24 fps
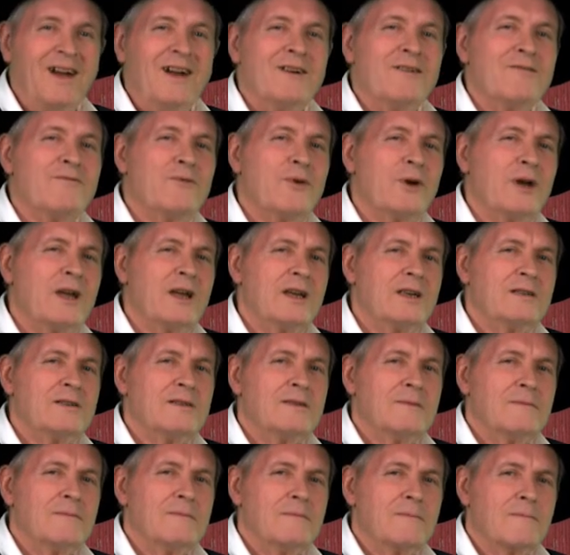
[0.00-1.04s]

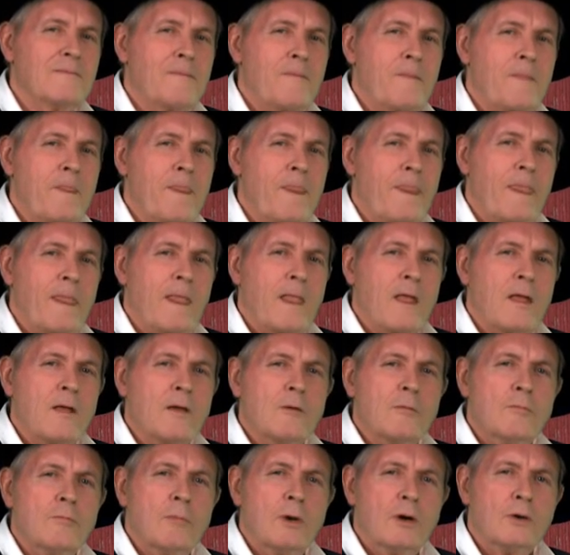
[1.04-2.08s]
Friends,
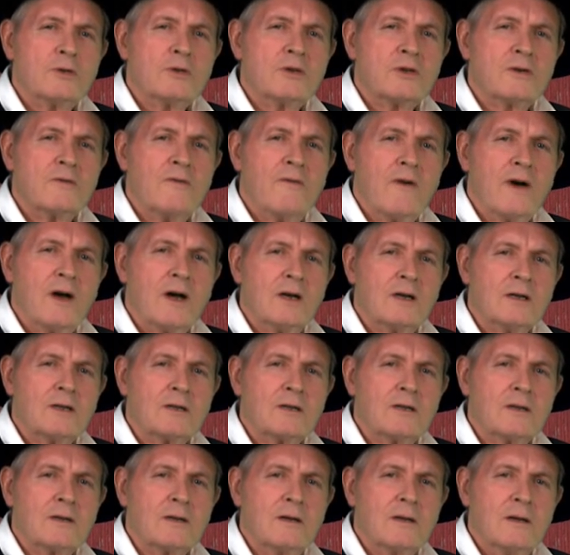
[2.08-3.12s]
most of
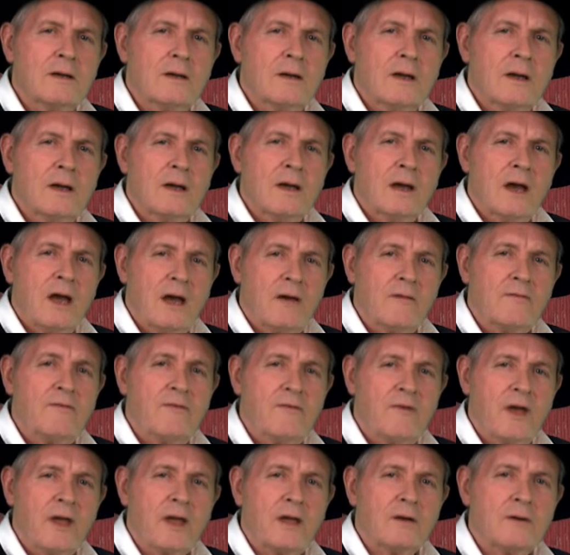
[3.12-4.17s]
us have
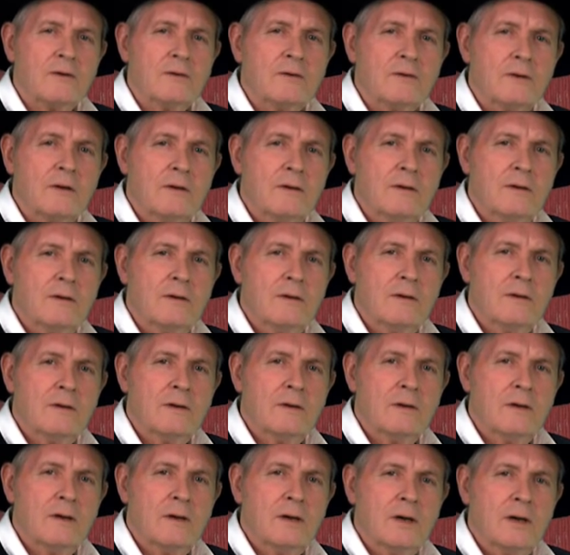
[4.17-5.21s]
failed
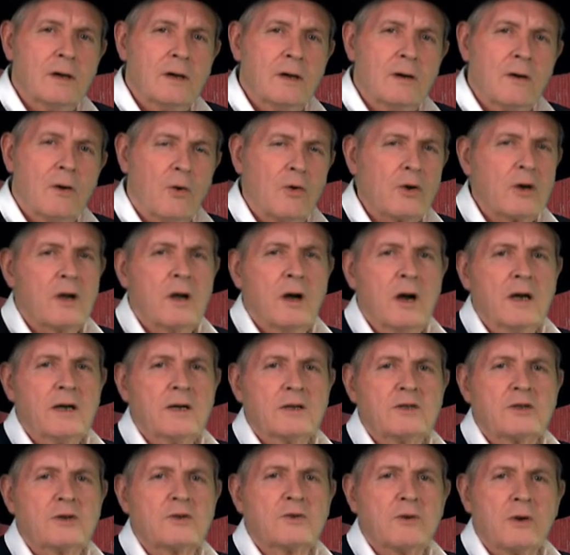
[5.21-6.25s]
or gone
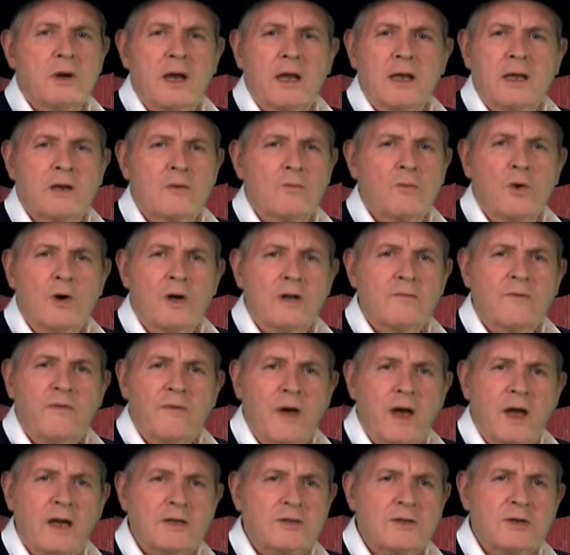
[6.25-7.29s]
astray in one
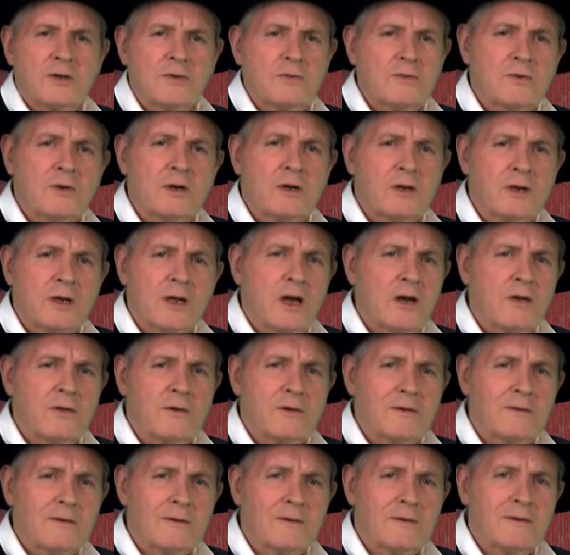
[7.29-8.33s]
fashion or
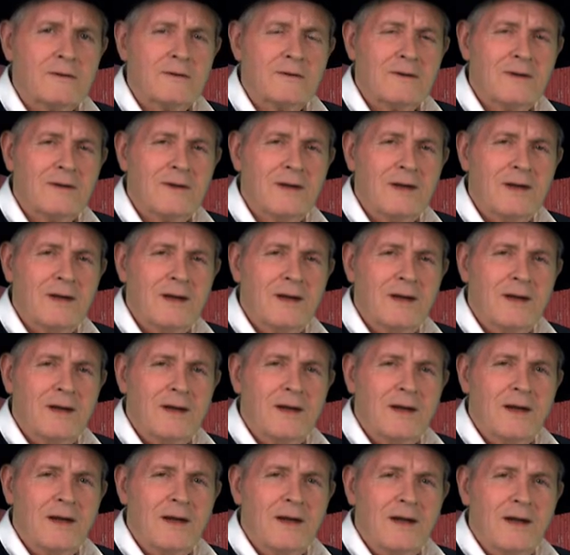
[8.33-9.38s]
another,
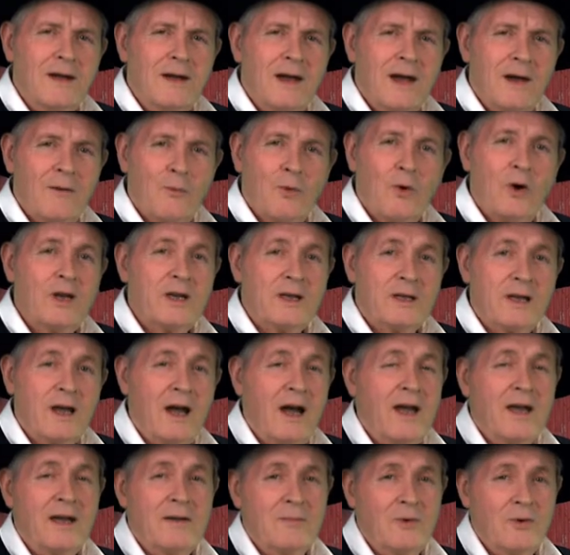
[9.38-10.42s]
at one
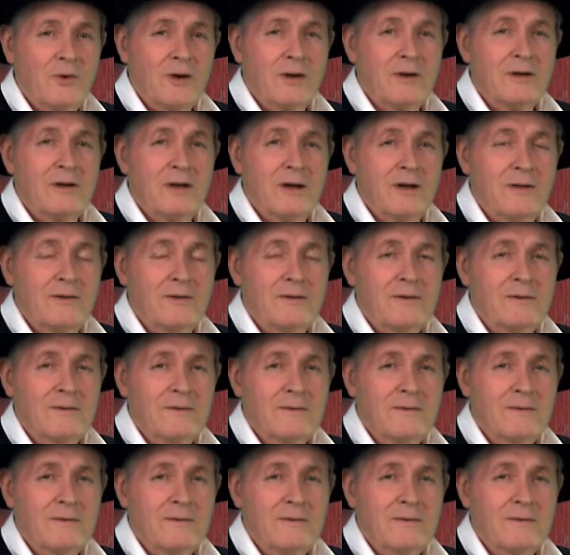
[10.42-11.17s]
time or another.